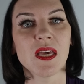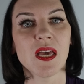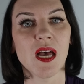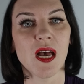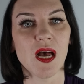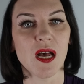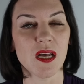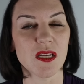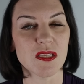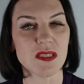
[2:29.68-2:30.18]

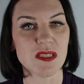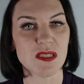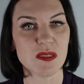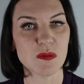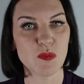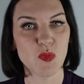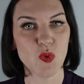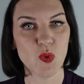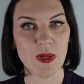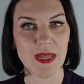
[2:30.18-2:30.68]
A
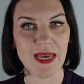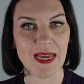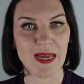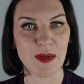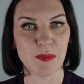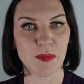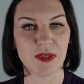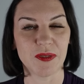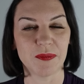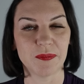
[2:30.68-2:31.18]
smaller
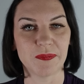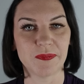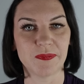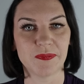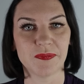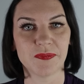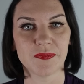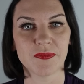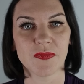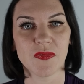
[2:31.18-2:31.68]
hammer
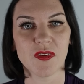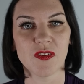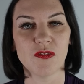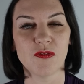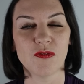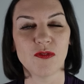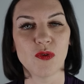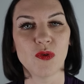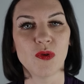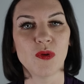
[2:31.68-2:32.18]

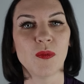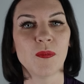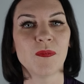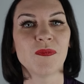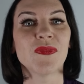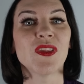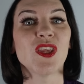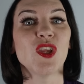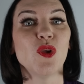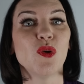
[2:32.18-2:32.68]
for
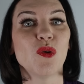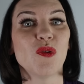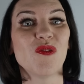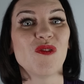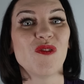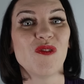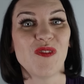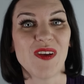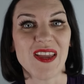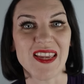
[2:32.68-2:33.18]
your
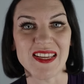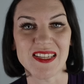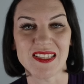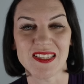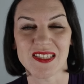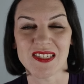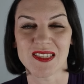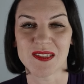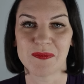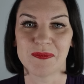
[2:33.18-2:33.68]
face,
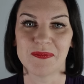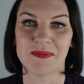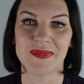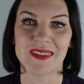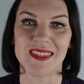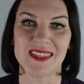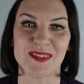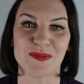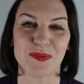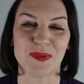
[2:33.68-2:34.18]

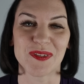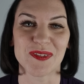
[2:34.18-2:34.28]
this one.